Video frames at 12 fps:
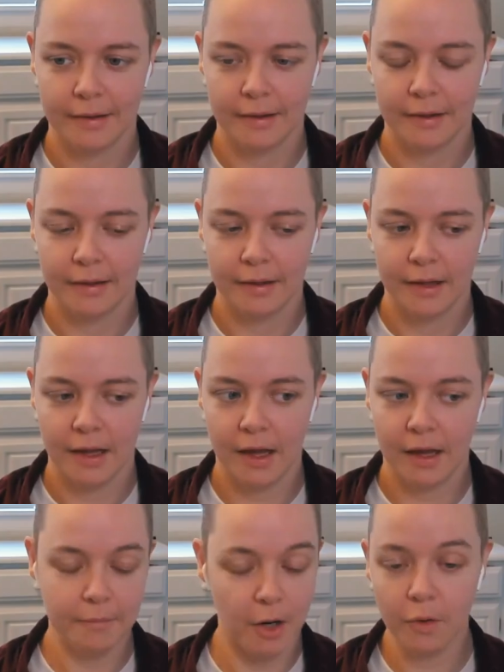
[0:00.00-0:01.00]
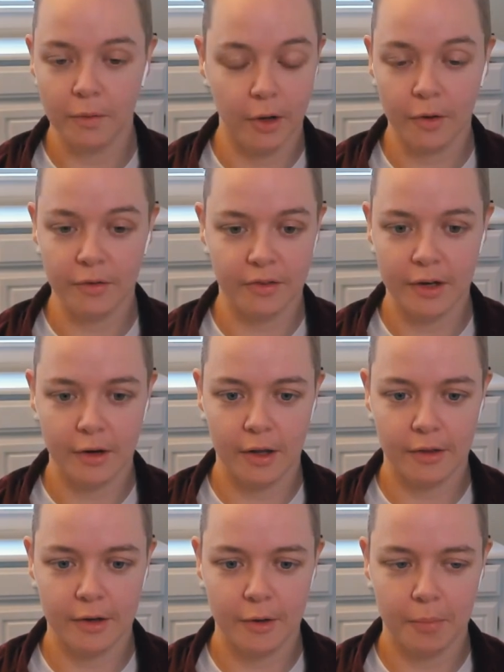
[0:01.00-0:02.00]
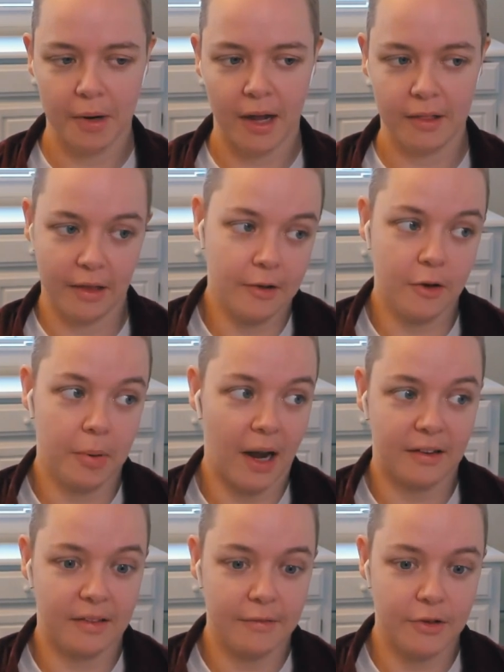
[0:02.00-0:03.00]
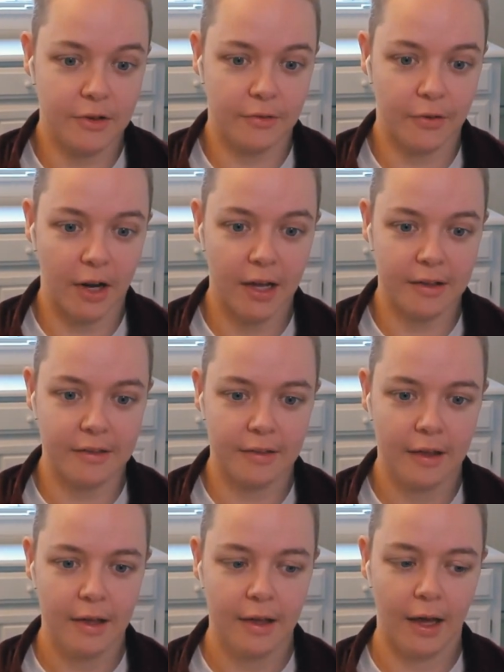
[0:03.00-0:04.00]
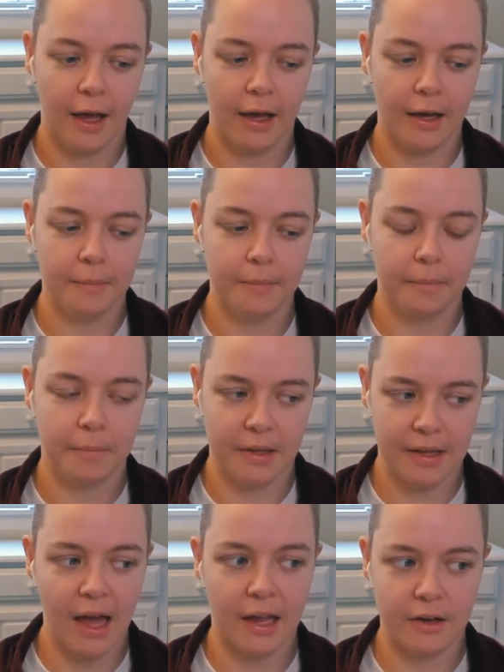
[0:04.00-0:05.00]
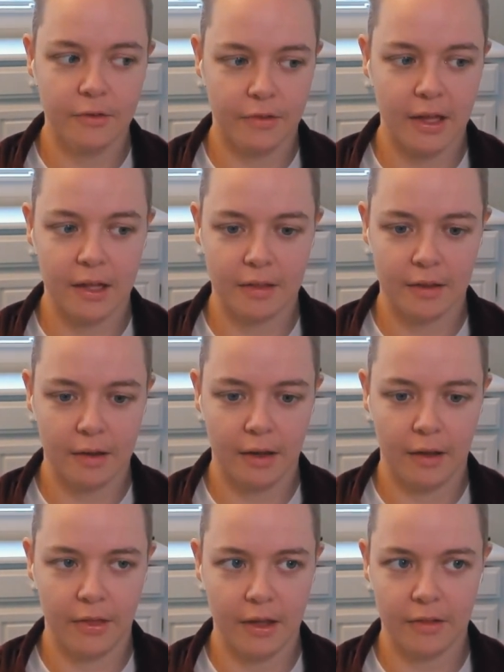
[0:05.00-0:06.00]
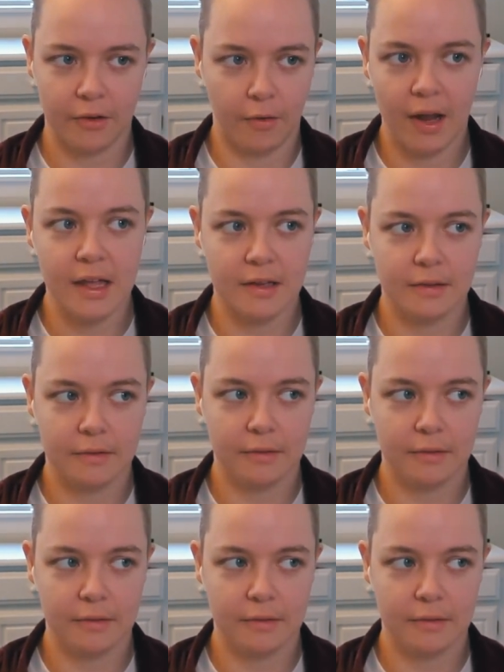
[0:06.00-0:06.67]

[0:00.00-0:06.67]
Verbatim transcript: as a process? Um, no, no. It's a it's a new pra- it's a new practice even just for us. Um, but yeah, I do think it's a I think it's great